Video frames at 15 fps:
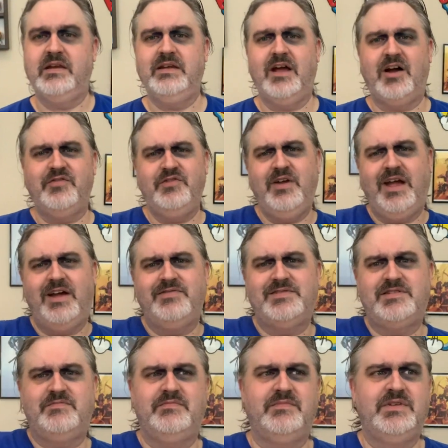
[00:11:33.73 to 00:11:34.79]
Now, if you have
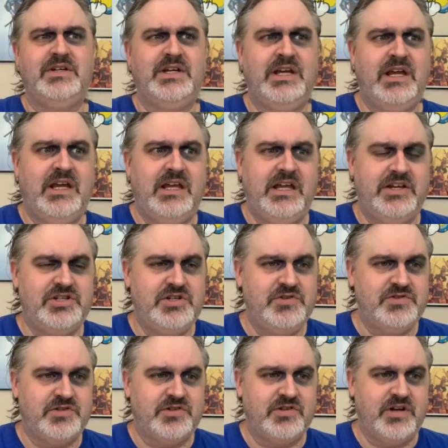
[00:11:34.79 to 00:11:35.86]
some
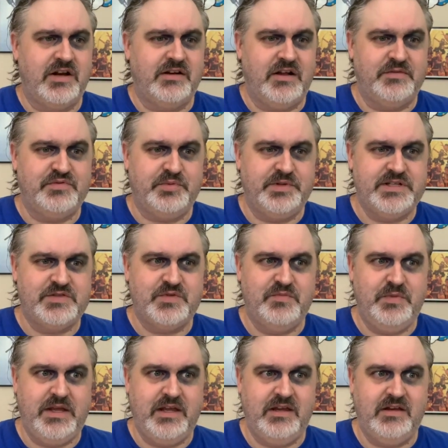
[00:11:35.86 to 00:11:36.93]
issues or uncomfortableness
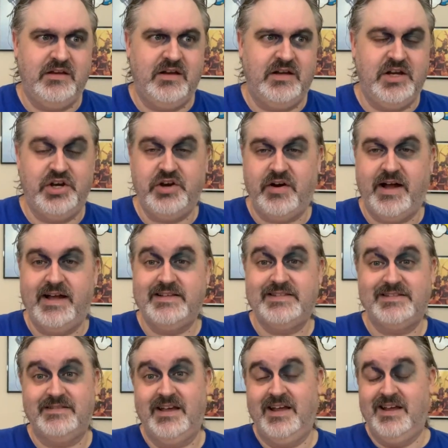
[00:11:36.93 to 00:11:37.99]
with being near your
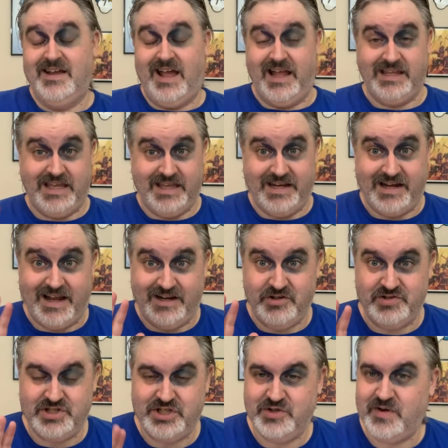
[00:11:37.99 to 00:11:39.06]
eyes, I get it. I
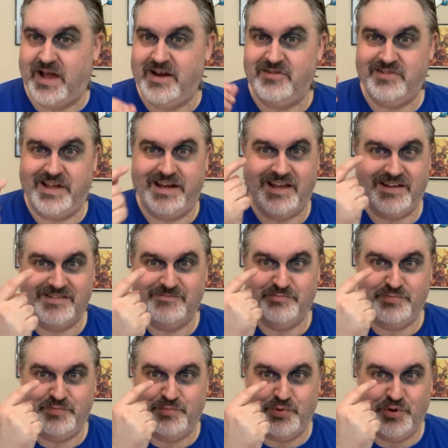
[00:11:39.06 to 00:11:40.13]
do too. I don't like
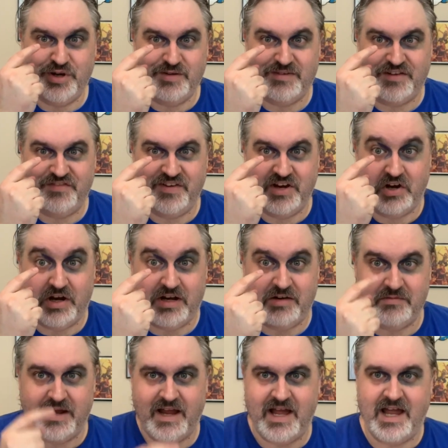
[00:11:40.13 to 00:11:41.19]
putting my finger in
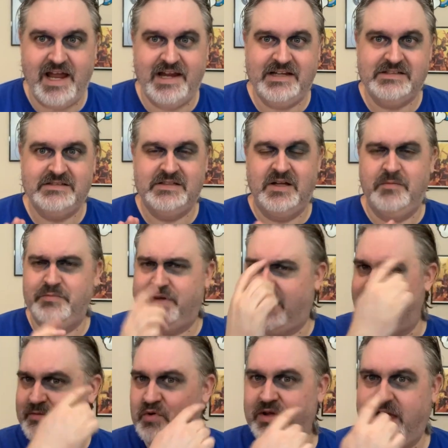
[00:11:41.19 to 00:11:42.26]
my eye. But
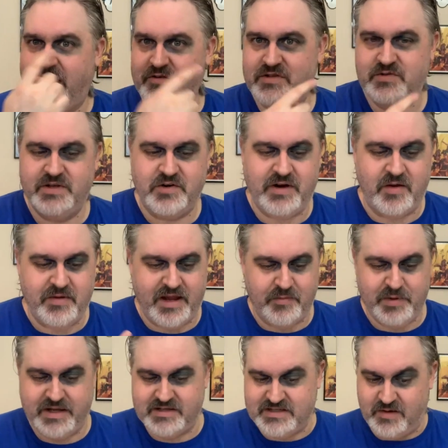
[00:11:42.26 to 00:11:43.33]
I'm okay with doing it around my eye
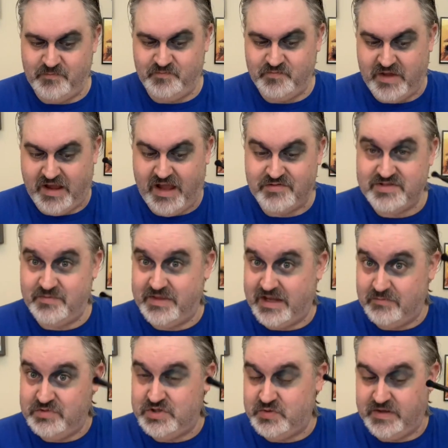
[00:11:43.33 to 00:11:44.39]
because I'm I have something
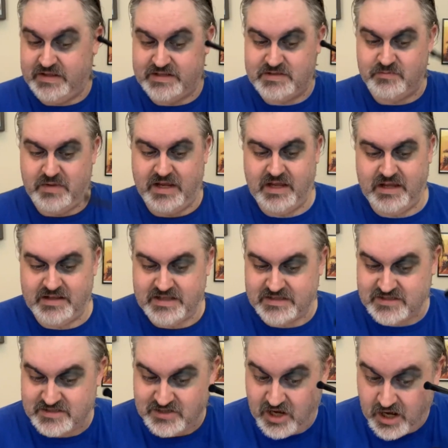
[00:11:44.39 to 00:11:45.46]
I'm doing that's making it
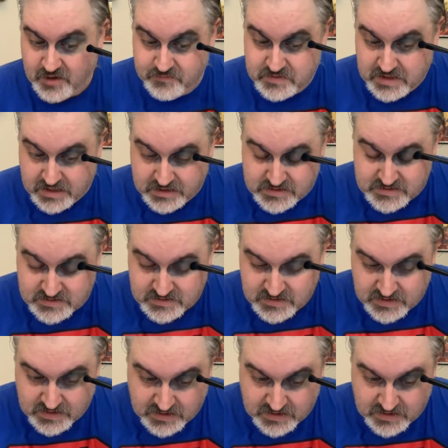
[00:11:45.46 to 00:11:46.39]
that's soft and it's